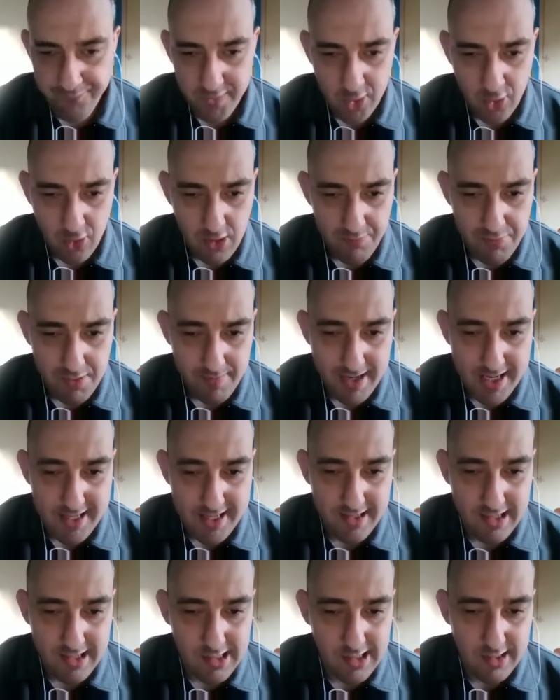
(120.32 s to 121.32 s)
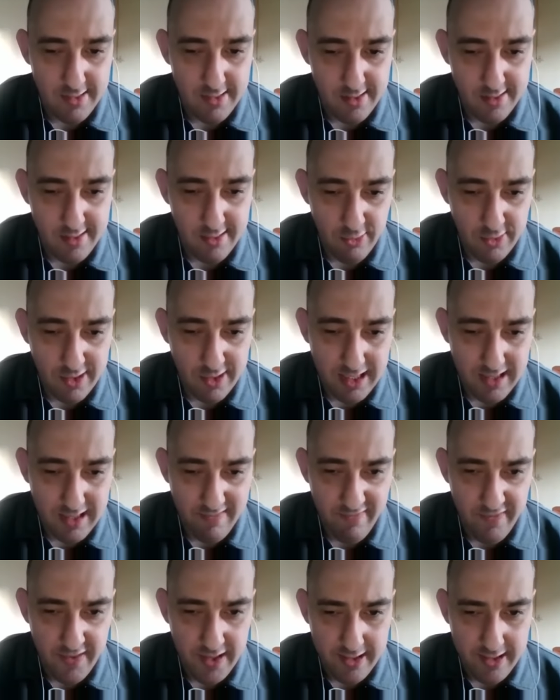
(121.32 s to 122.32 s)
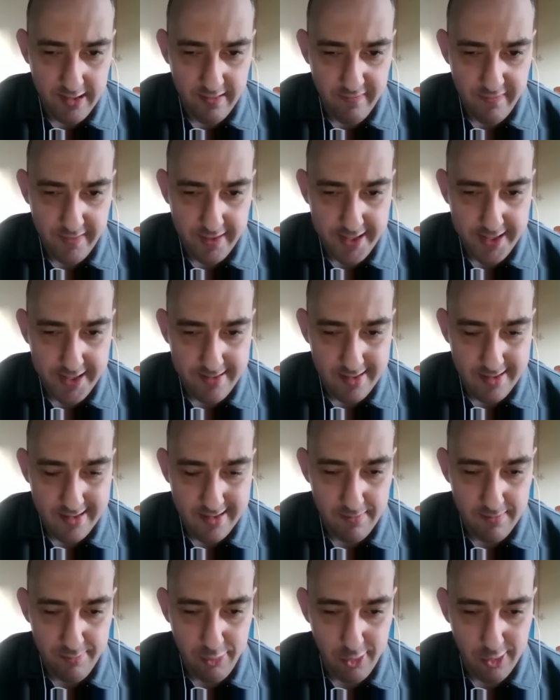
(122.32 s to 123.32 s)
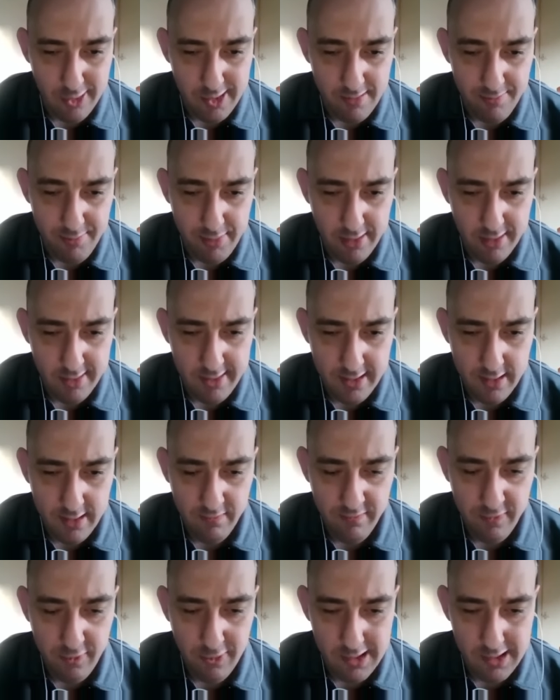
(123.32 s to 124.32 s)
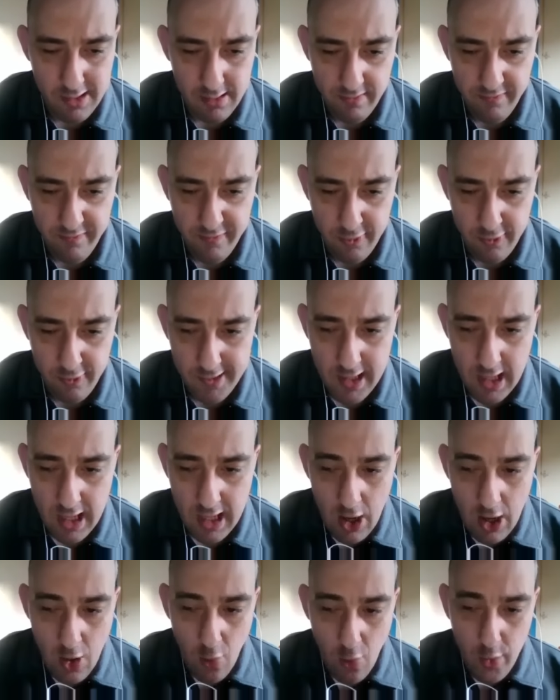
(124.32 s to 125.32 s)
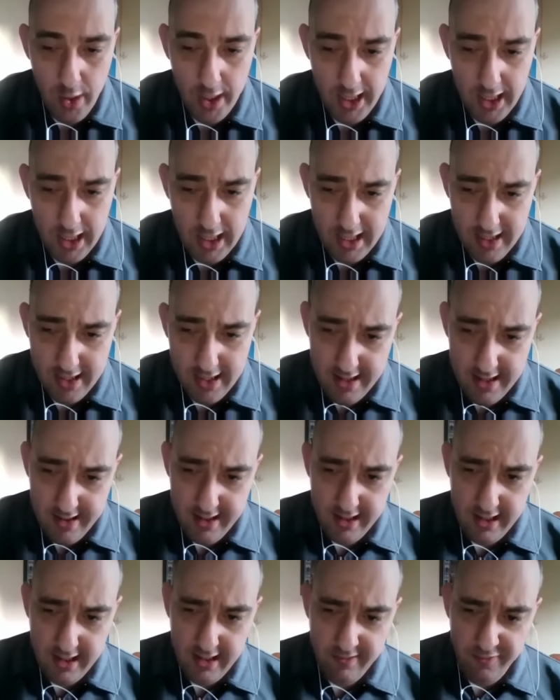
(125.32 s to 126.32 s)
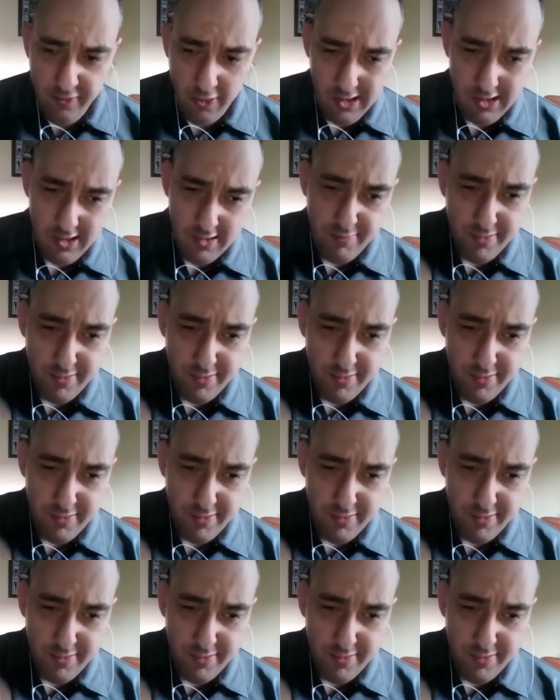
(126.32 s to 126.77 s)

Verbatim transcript: compromisation does look a very, very distinct possibility, unfortunately, folks. We are in the fortunate